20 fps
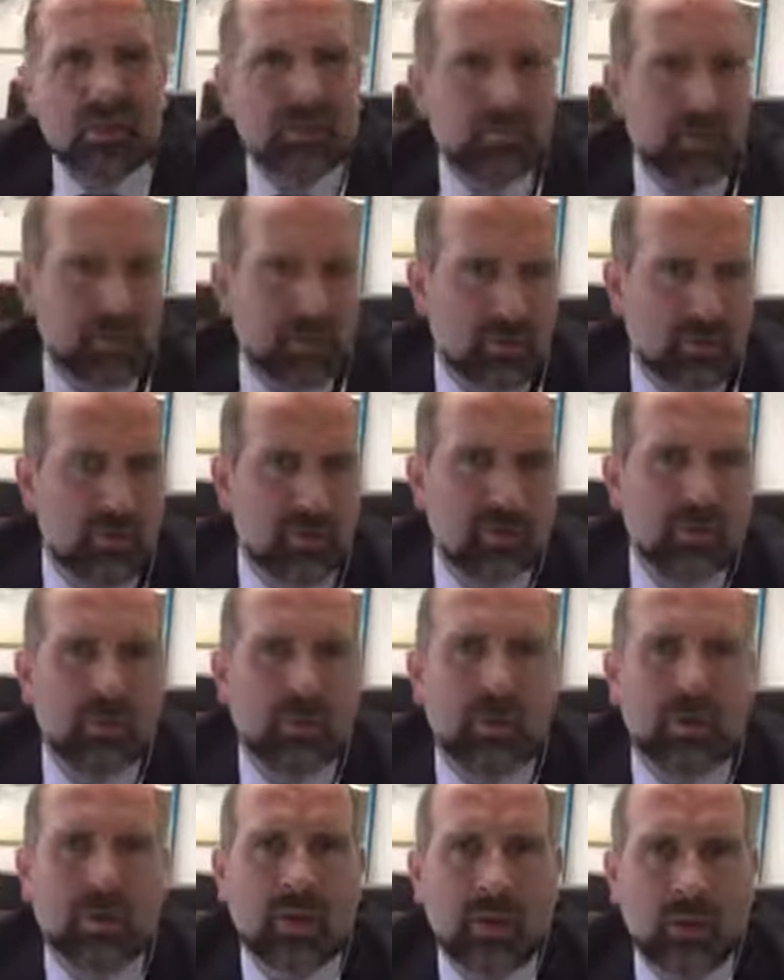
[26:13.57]
But you should
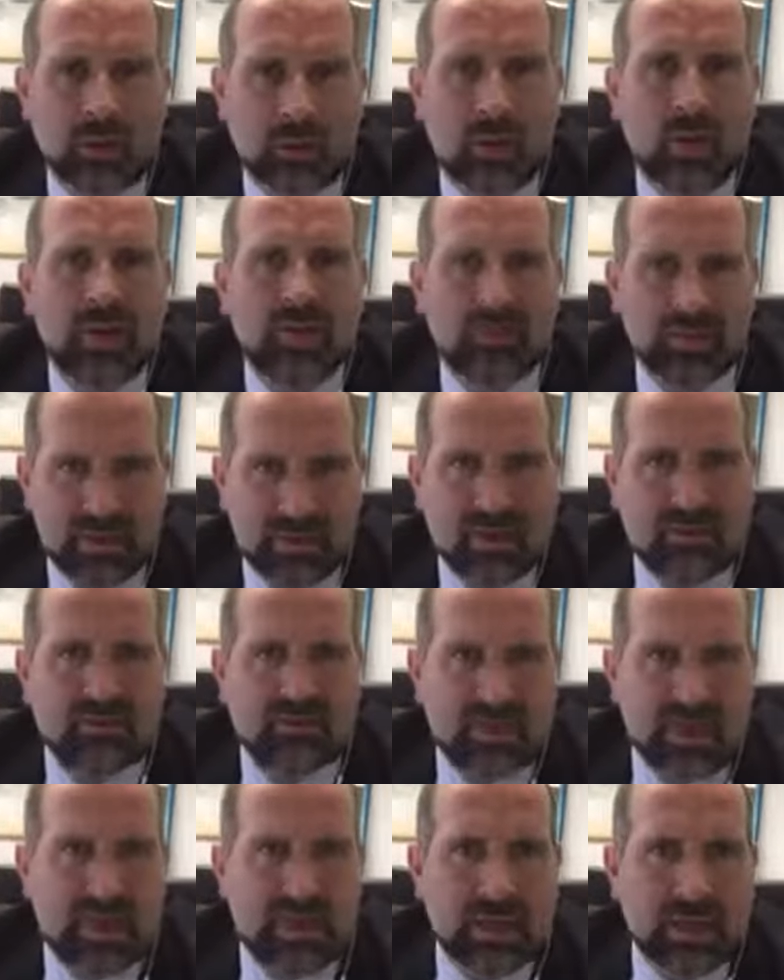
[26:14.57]
probably go with what Effie
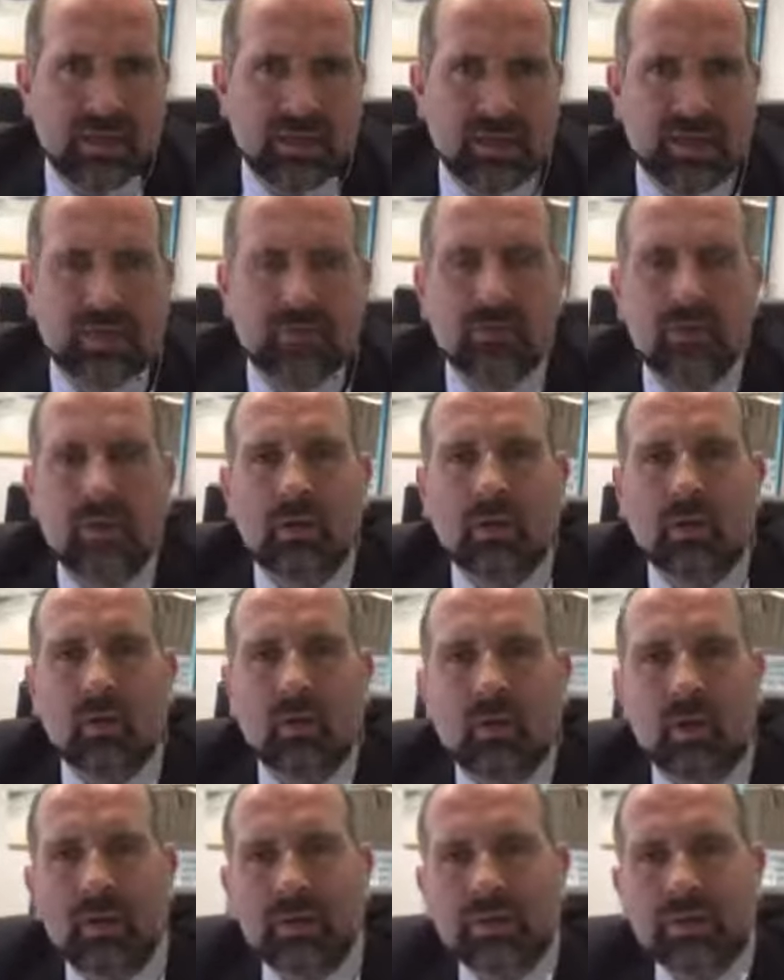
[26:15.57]
said, actually, rather than
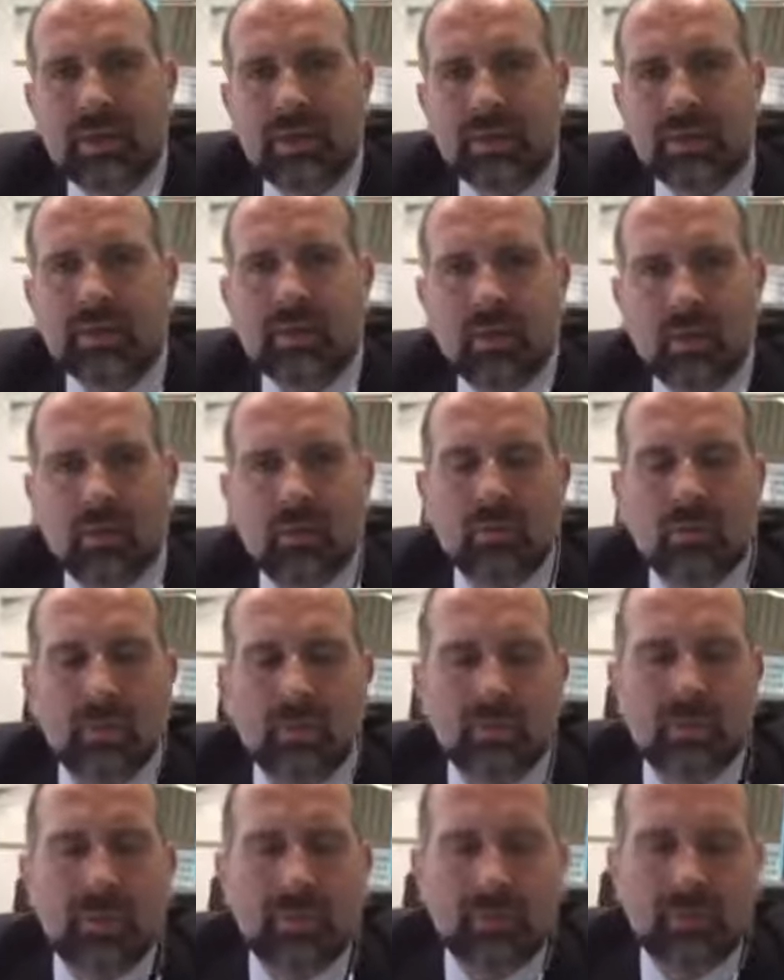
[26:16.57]
what I've said. So
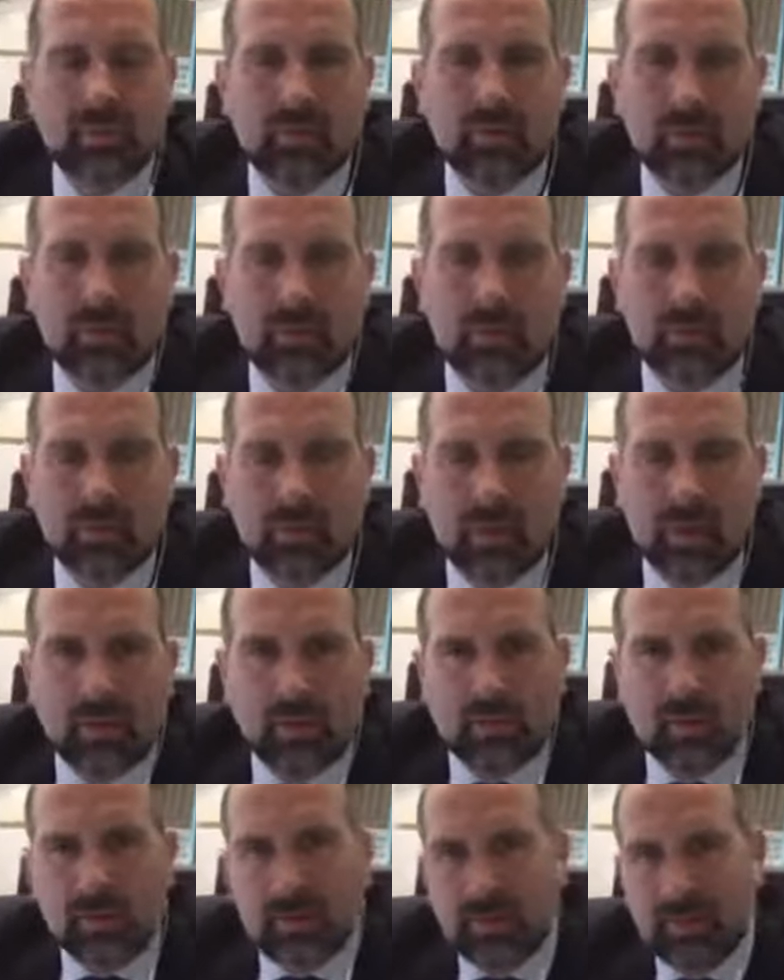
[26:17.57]
Effie will help you out
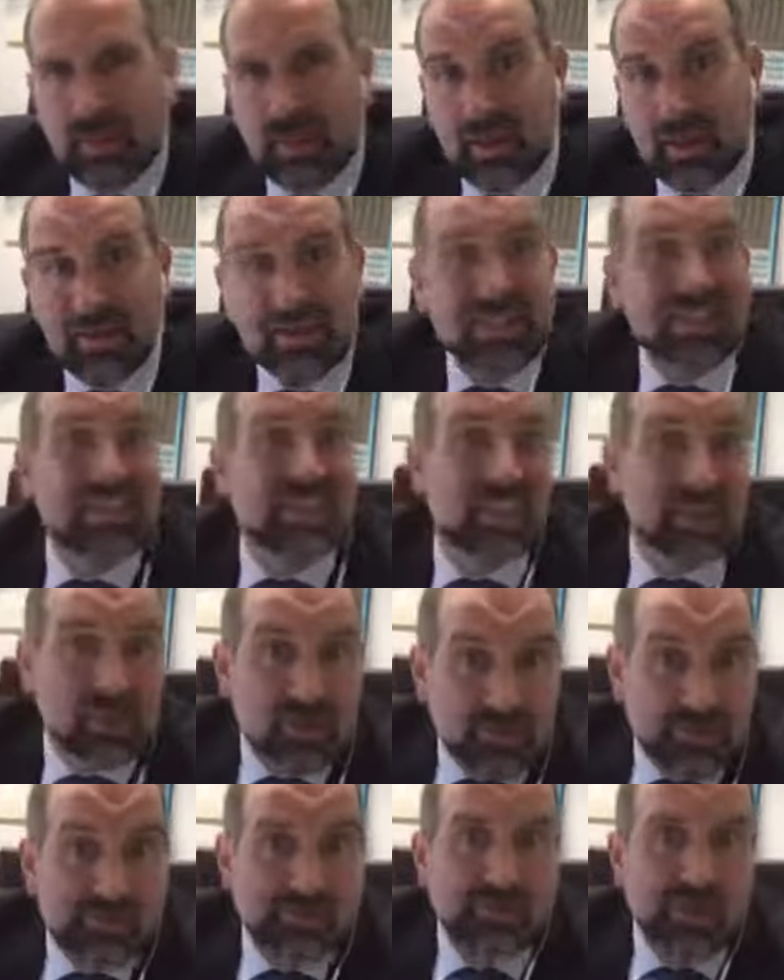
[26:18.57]
with those painkillers. And
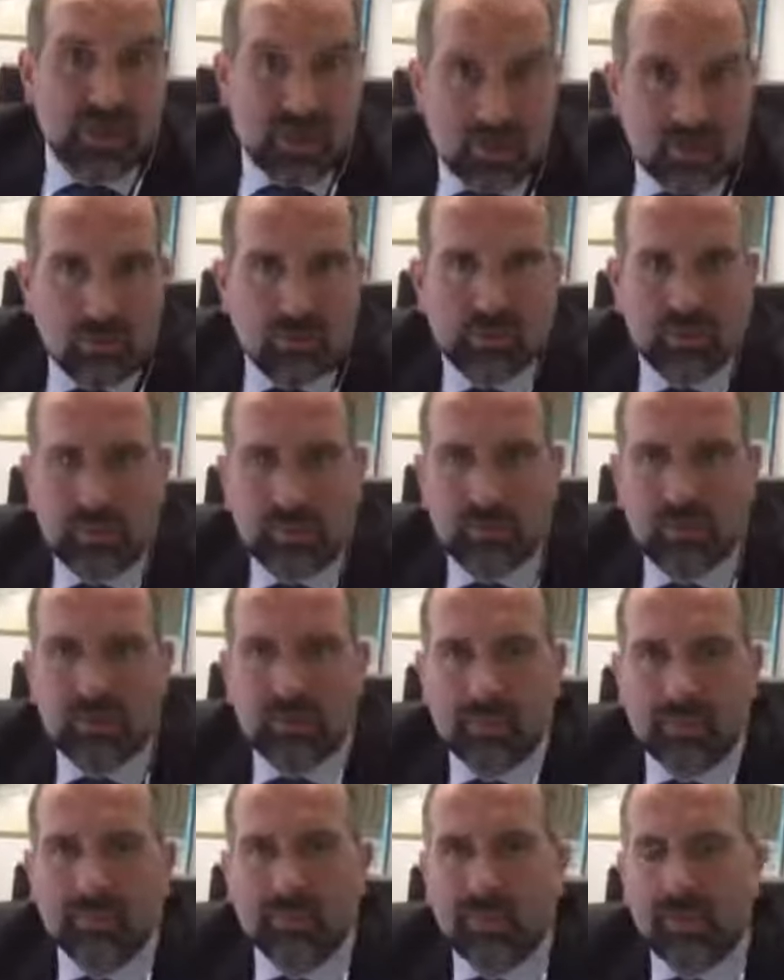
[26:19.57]
Tish. Tish will help
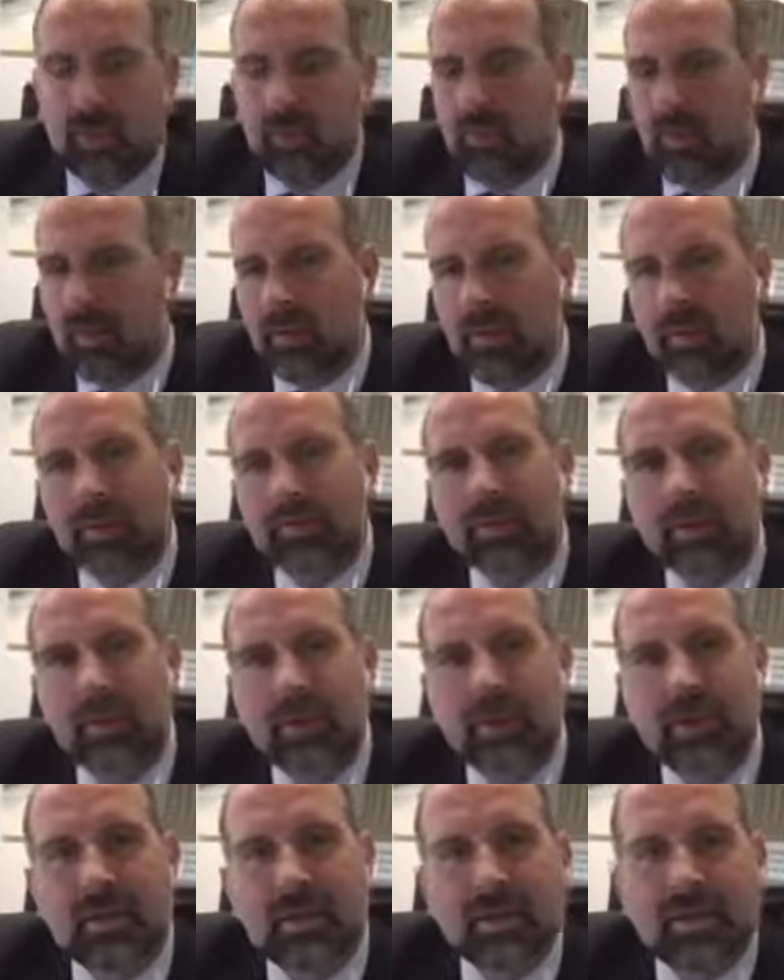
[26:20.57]
you out with that.
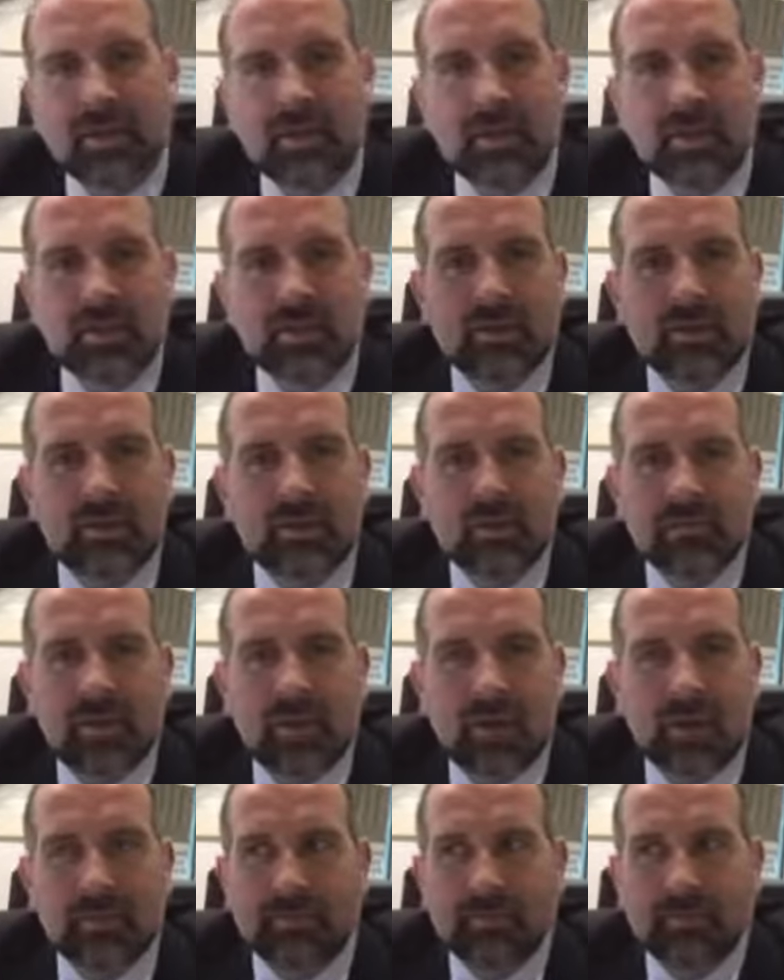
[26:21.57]

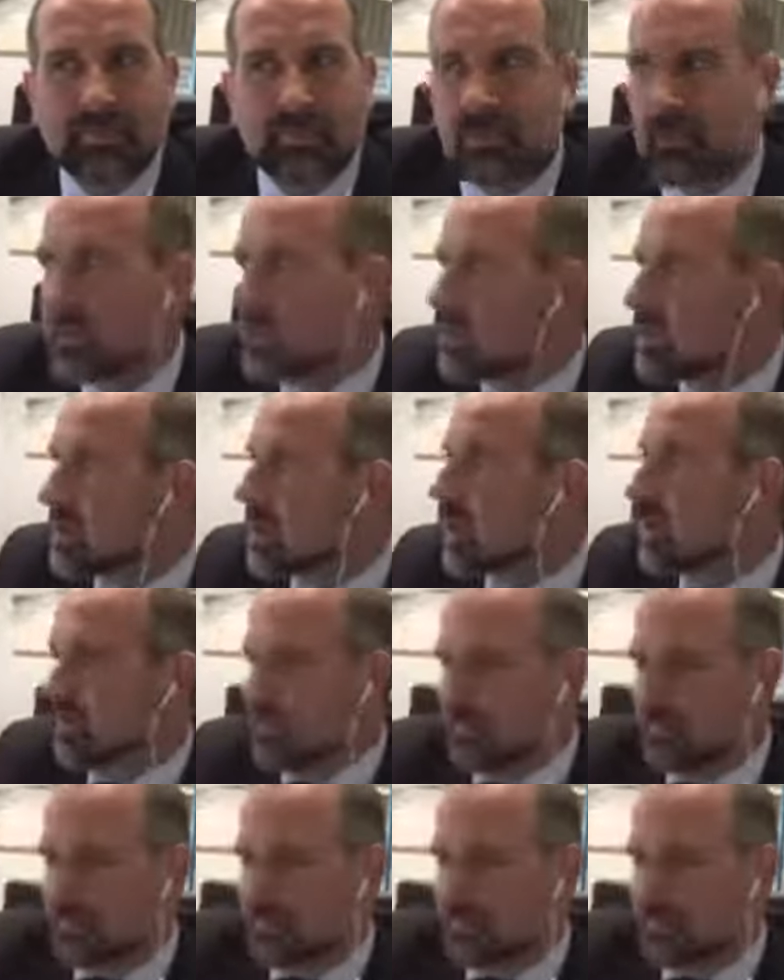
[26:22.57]
Right. So.